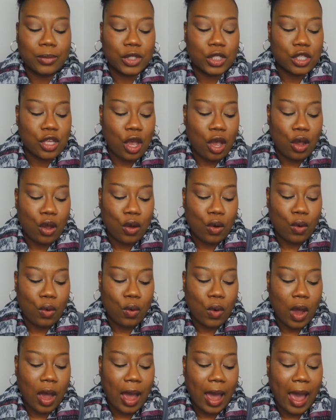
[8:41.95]

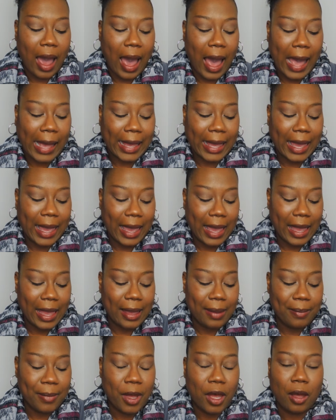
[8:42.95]
So I
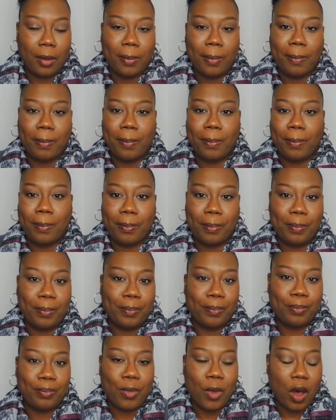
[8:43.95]
came up
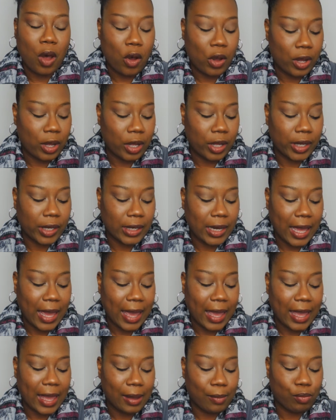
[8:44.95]
on
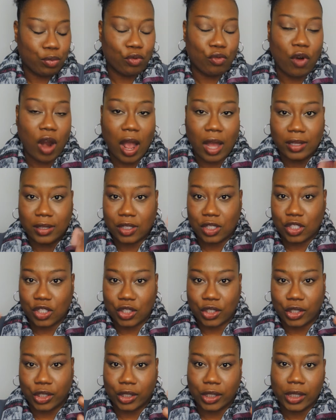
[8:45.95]
a
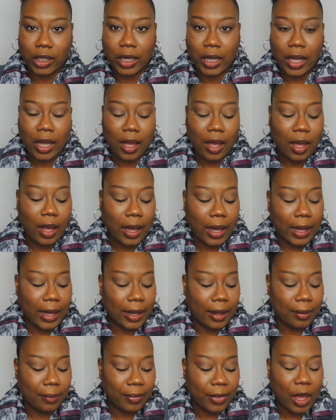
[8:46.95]
bronzer
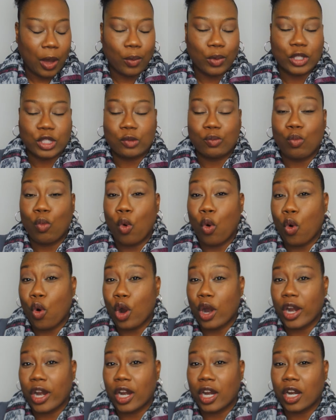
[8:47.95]
that was
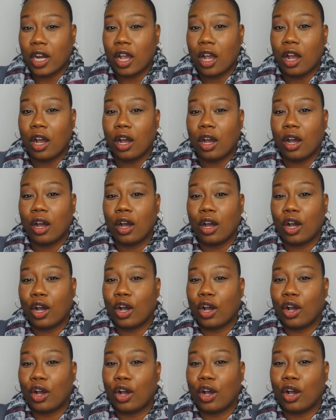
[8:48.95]
more
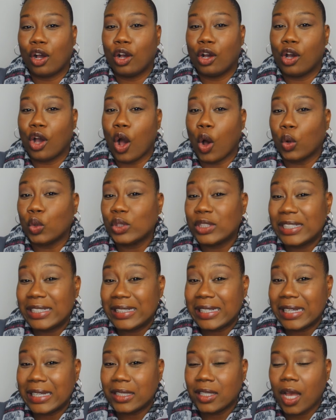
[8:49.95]

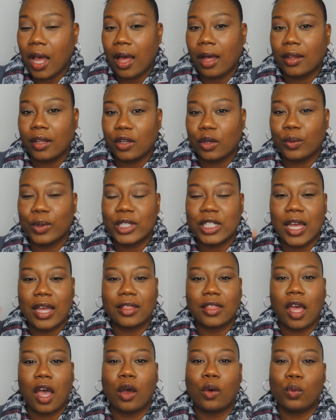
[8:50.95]
golden in color, which
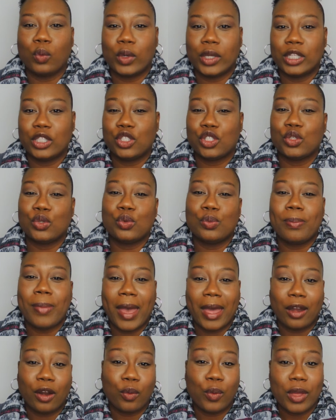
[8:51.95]
I thought would do
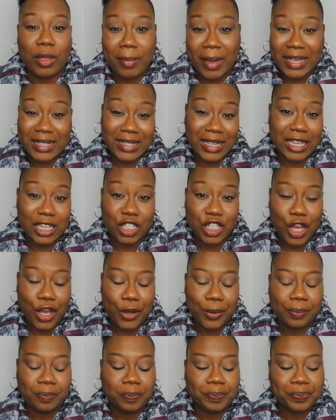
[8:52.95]
better with my skin
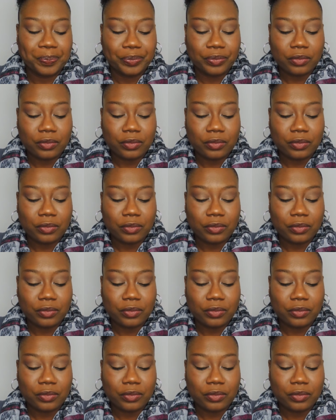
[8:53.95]
tone.